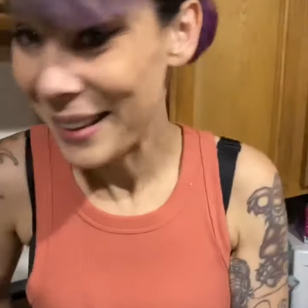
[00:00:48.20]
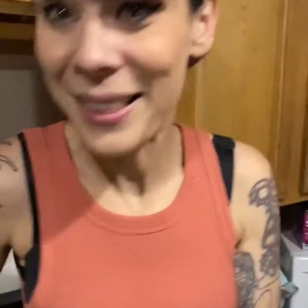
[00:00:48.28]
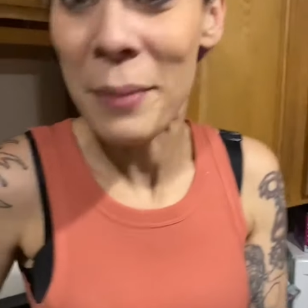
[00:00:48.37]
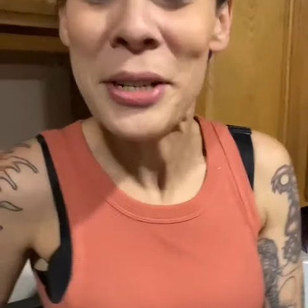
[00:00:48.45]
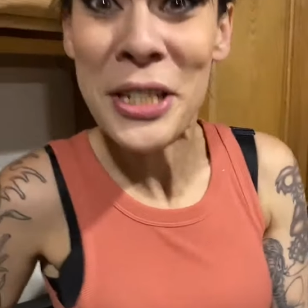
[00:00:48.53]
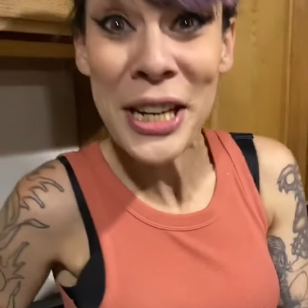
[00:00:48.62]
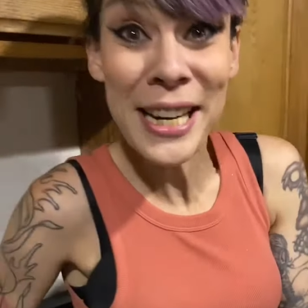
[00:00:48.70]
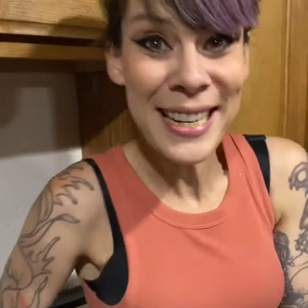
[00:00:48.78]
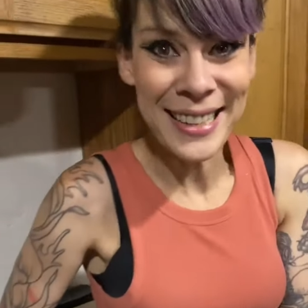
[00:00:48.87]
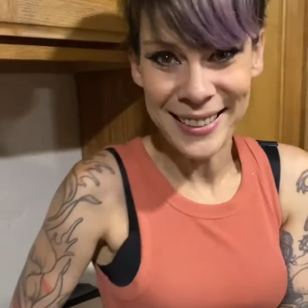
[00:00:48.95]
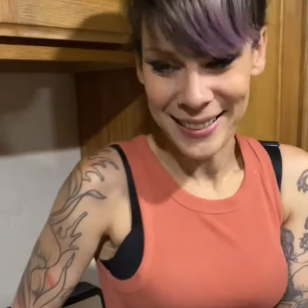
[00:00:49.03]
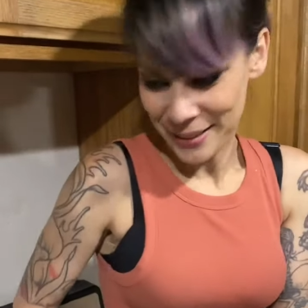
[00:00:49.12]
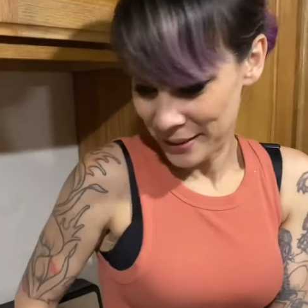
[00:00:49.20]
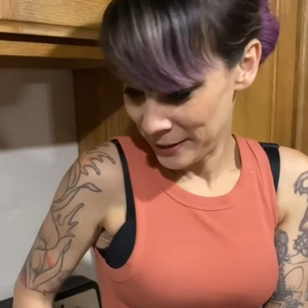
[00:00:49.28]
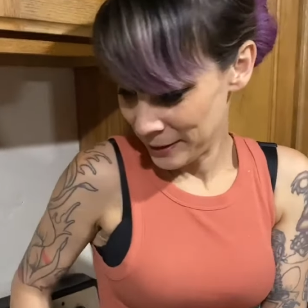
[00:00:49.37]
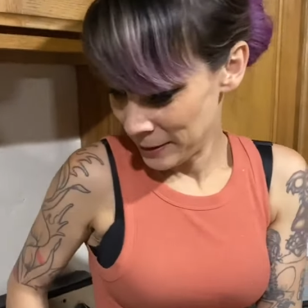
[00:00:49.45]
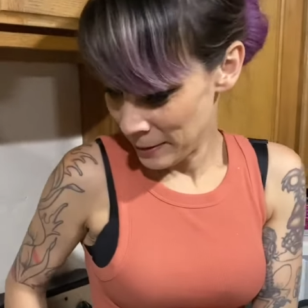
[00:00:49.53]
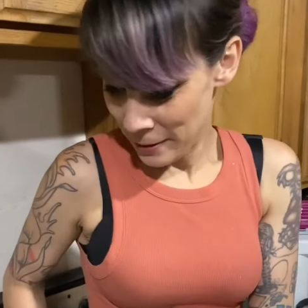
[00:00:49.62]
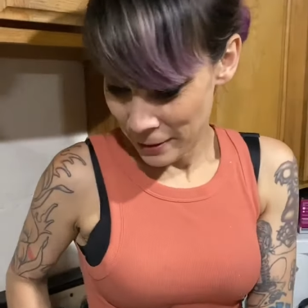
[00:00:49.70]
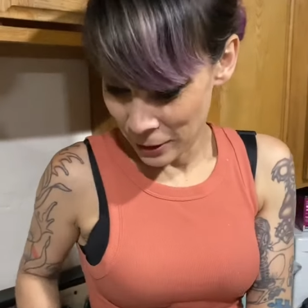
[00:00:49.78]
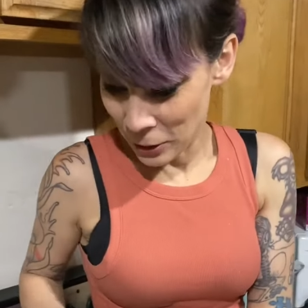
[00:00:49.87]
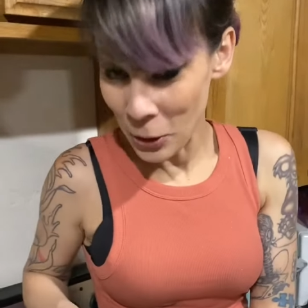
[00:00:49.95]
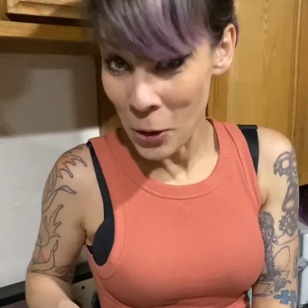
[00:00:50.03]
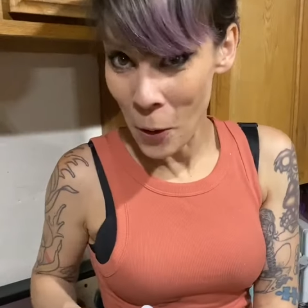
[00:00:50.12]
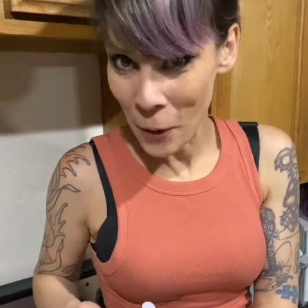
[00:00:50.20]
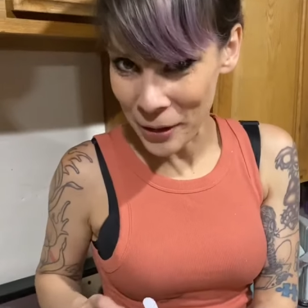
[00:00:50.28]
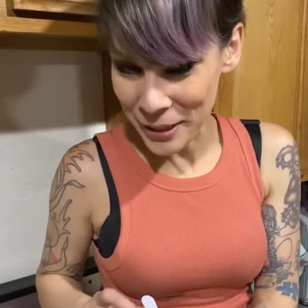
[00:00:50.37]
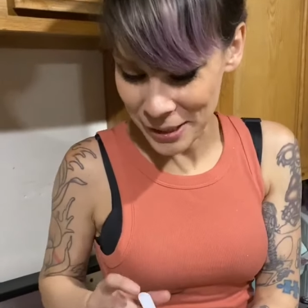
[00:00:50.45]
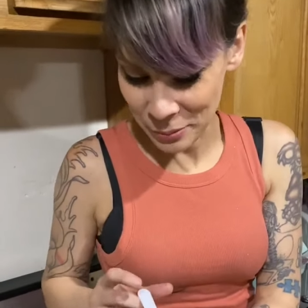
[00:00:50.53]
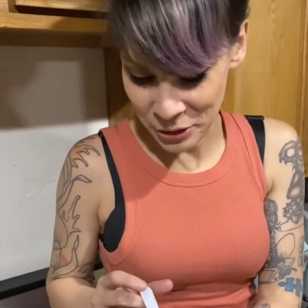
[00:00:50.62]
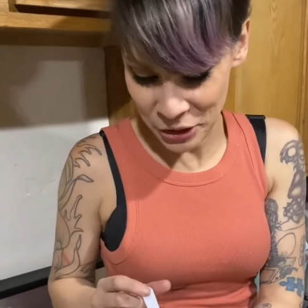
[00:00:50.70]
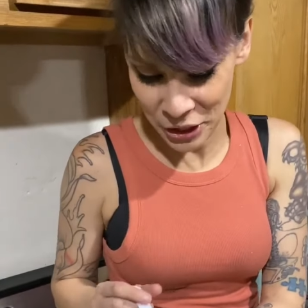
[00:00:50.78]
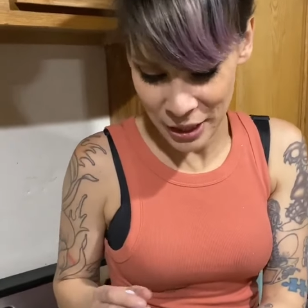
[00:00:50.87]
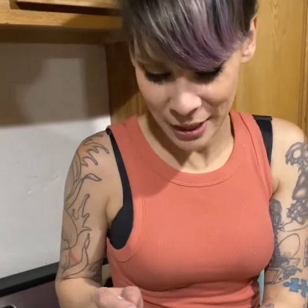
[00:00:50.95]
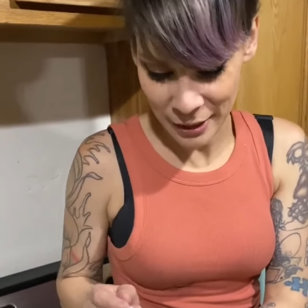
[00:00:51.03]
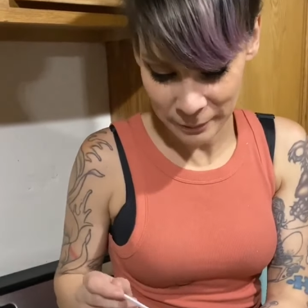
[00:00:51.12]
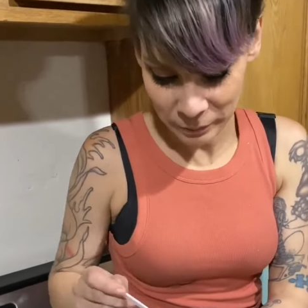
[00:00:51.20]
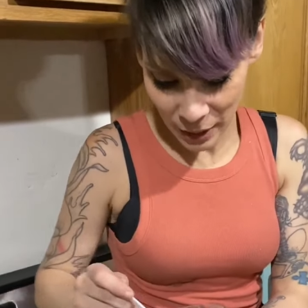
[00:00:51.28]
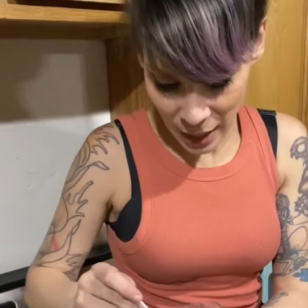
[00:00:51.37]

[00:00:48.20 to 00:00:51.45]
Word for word: The machine, the glorious machine.